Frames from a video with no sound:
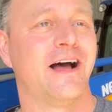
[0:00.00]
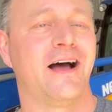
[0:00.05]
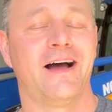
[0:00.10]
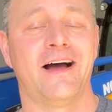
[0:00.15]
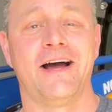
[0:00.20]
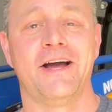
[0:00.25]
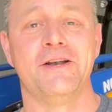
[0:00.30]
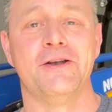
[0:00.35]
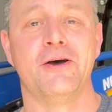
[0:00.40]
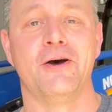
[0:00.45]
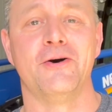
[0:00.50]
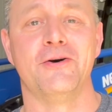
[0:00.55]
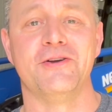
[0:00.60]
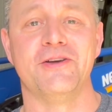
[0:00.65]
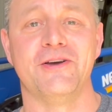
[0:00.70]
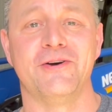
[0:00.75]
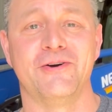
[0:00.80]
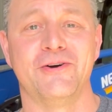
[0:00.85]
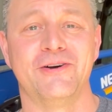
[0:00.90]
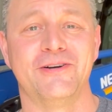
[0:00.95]
I know
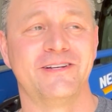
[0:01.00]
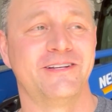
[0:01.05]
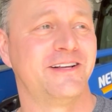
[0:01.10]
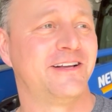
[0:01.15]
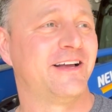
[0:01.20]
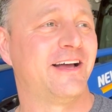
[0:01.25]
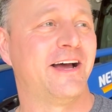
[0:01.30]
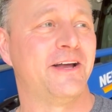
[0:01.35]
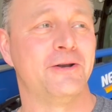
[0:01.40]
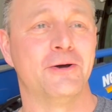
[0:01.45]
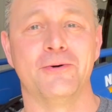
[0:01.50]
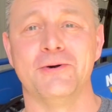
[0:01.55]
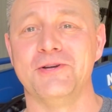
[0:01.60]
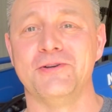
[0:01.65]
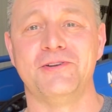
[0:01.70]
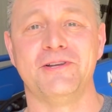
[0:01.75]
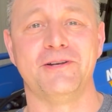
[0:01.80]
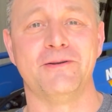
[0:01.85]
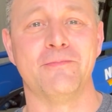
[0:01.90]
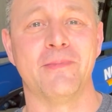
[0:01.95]
you. I know what you
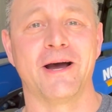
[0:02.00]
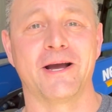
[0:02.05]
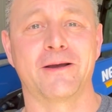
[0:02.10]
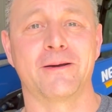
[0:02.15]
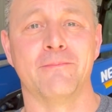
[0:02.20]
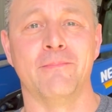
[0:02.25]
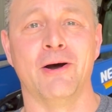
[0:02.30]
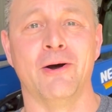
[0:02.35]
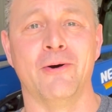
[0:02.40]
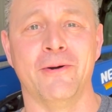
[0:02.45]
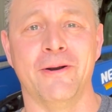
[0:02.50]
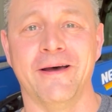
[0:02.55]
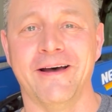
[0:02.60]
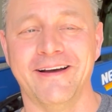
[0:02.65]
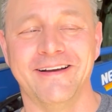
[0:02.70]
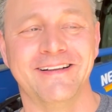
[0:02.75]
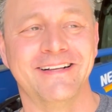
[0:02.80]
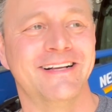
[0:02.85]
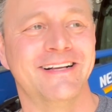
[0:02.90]
did to my Kubota."